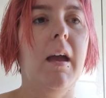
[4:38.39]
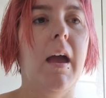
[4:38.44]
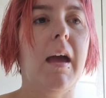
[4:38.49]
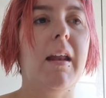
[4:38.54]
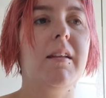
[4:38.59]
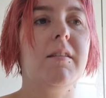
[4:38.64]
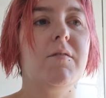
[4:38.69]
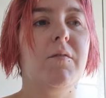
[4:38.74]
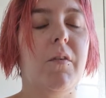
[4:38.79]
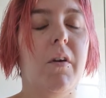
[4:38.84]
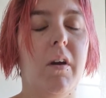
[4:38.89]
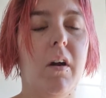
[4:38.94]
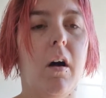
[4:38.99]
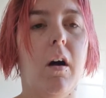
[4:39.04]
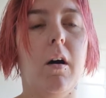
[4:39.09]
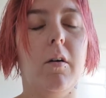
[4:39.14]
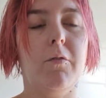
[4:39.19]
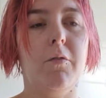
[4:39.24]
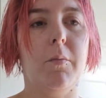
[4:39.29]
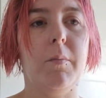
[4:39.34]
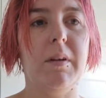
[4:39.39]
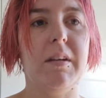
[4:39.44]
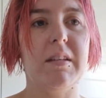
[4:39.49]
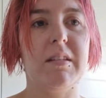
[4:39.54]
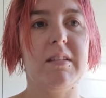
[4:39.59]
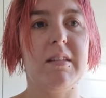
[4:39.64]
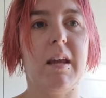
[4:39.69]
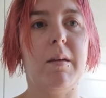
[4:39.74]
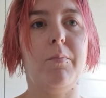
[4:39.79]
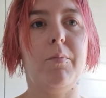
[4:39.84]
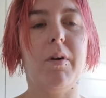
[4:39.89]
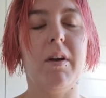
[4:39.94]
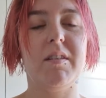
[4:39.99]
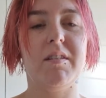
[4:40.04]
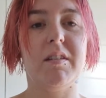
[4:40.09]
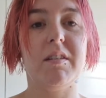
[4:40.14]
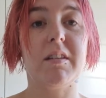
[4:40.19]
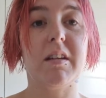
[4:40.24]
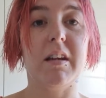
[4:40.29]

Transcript: and it's very hard for me to stay present.